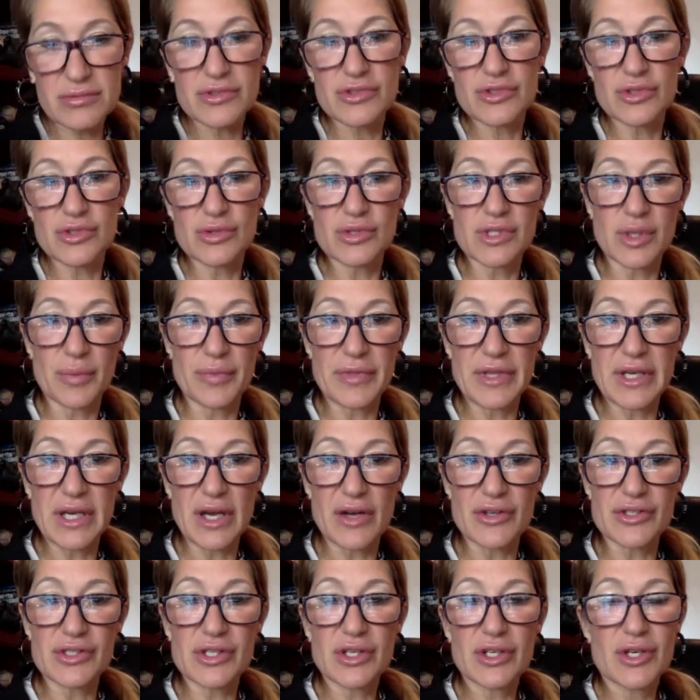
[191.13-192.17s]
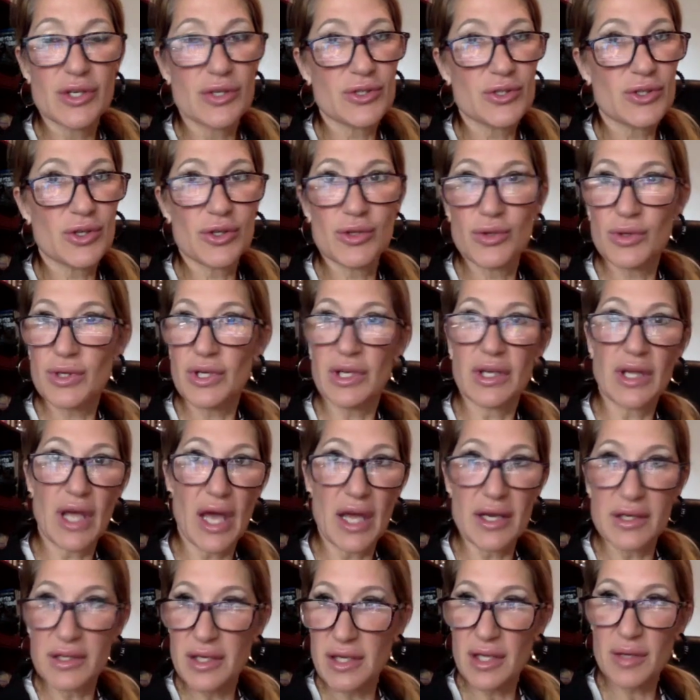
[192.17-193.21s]
do something else. So you can
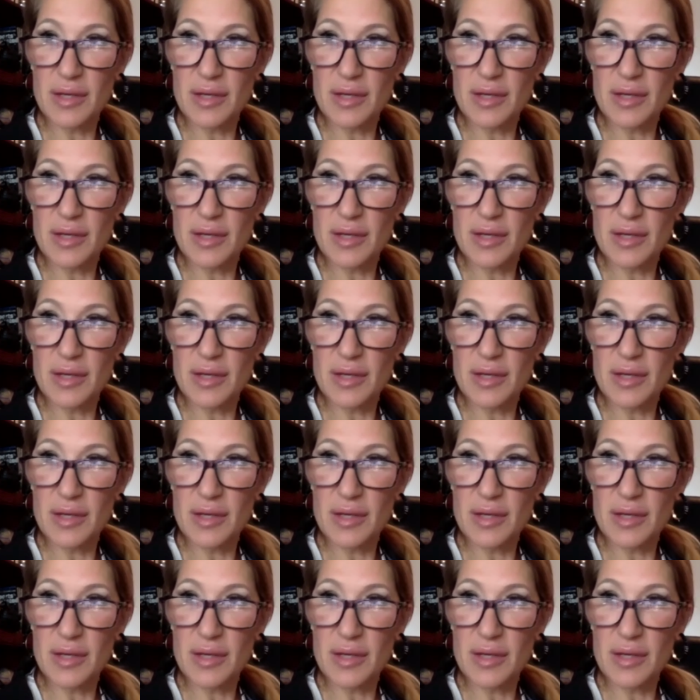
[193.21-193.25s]
get